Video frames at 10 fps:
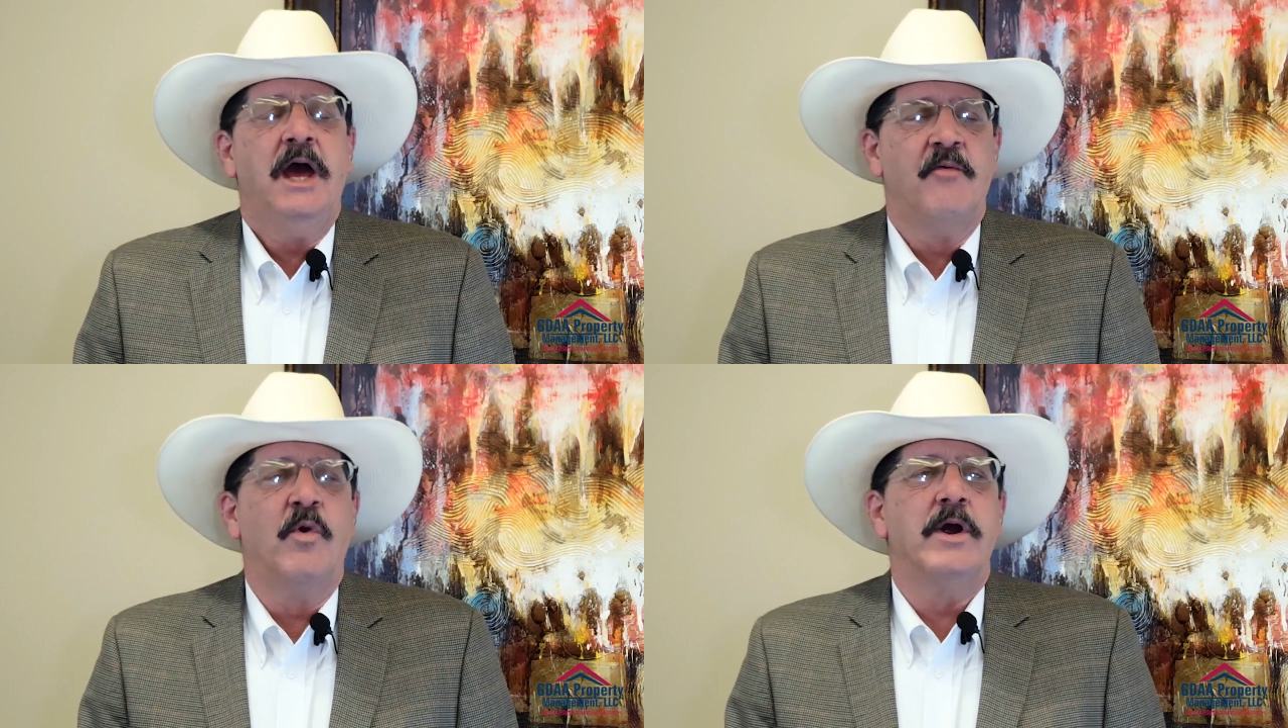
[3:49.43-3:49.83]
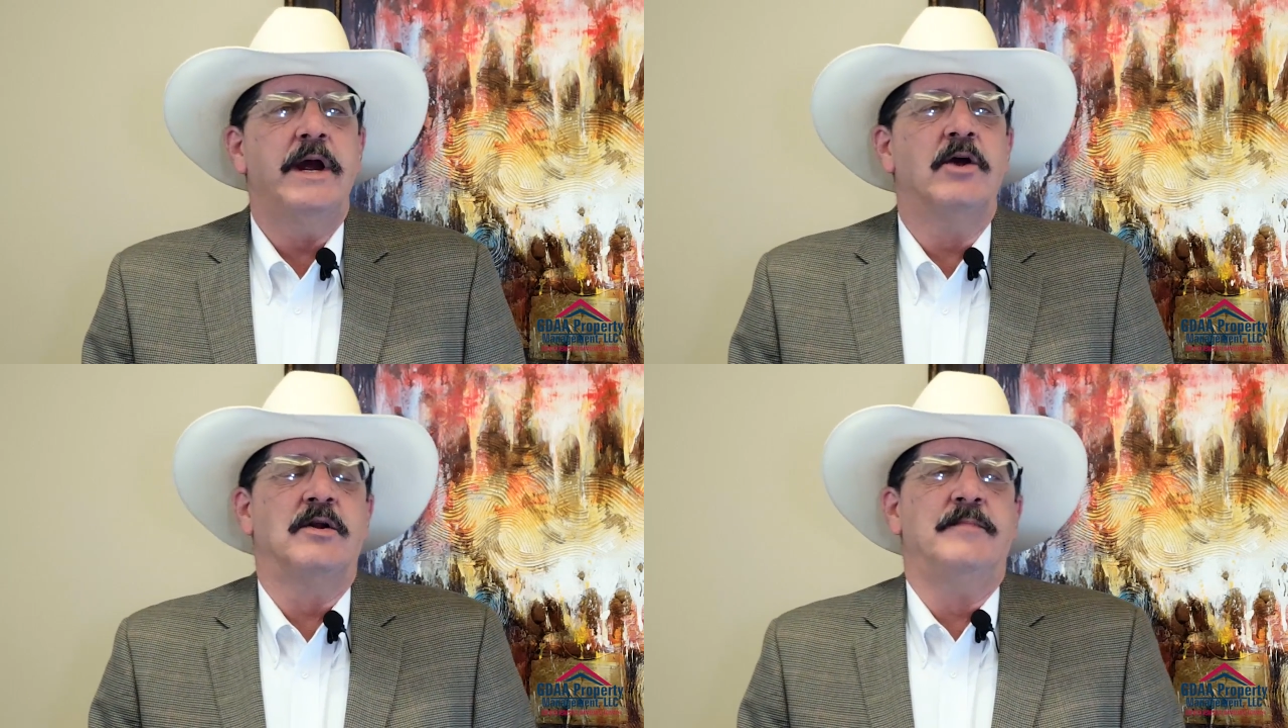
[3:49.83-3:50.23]
and we're
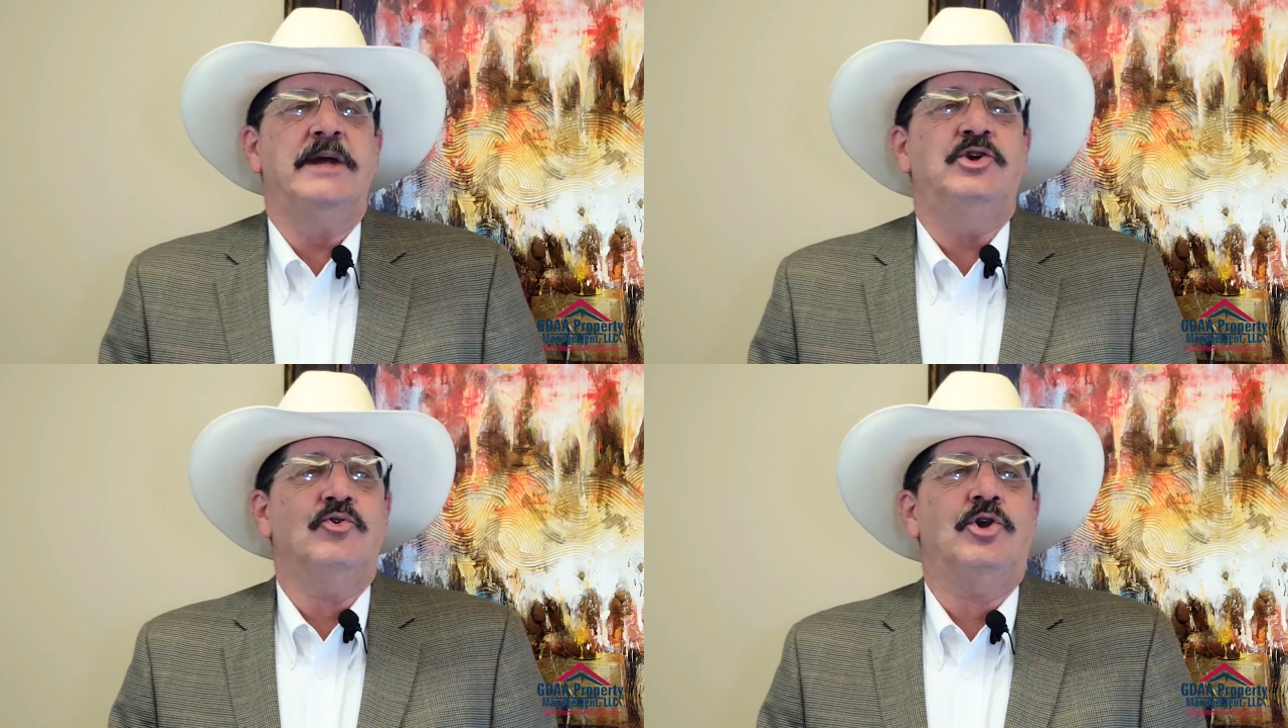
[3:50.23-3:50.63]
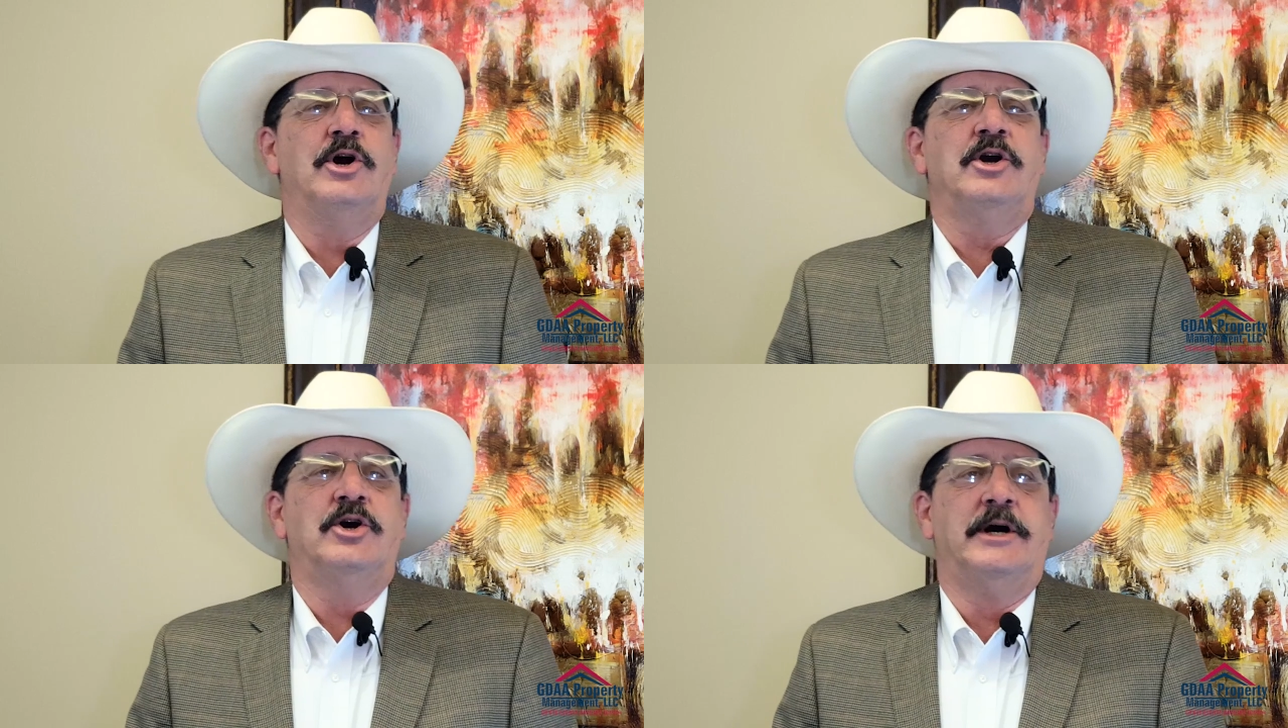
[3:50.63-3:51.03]
here to make you
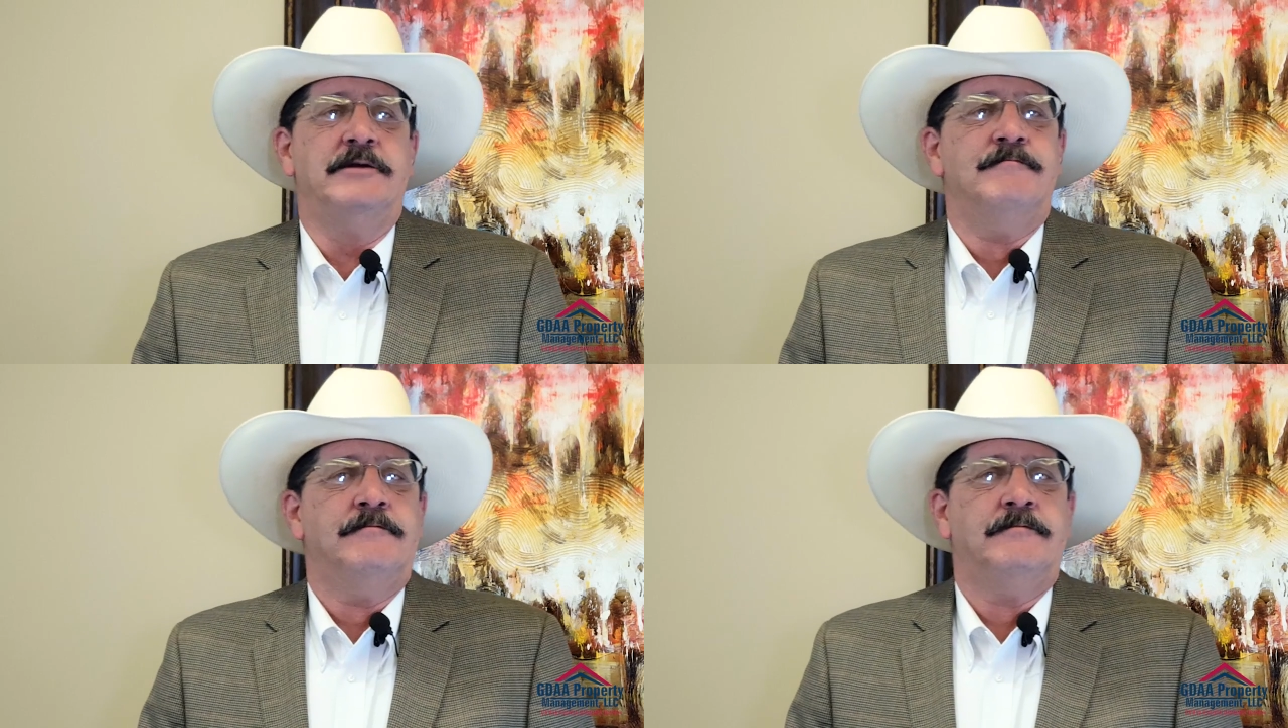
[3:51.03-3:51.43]
look good.